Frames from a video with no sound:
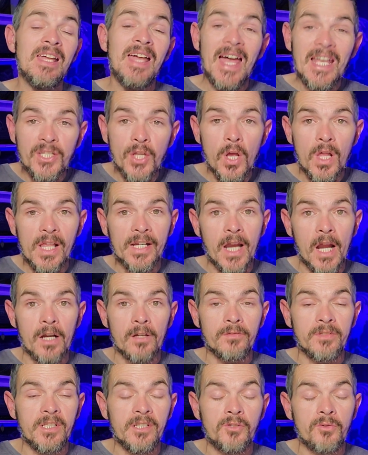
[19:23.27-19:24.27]
That's all I got
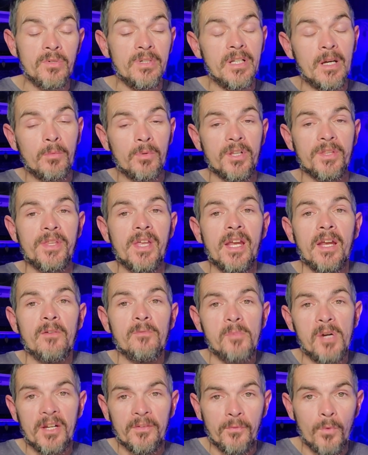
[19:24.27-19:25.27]
on this one. I want to thank
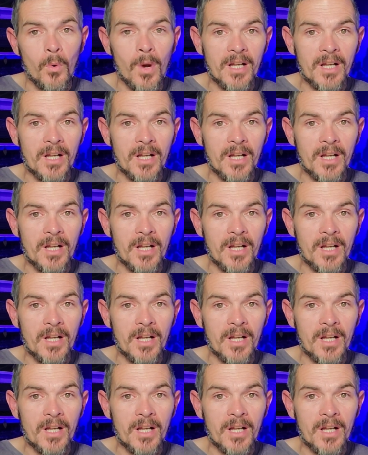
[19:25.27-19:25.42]
everybody for